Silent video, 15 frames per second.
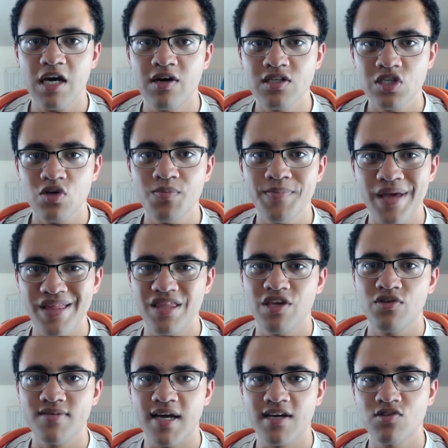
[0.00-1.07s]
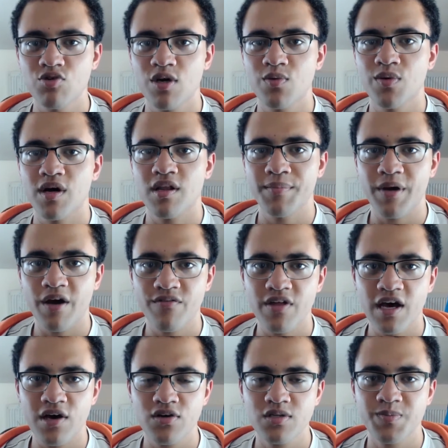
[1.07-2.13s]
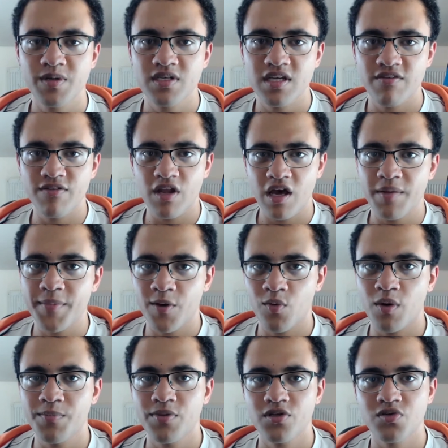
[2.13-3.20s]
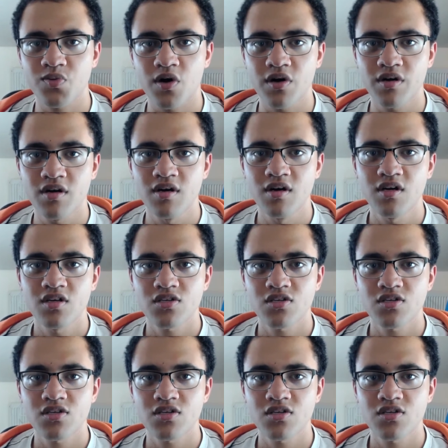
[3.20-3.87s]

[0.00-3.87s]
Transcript: Now I do mainly use Android while I'm out of the house because I rely on my OnePlus one,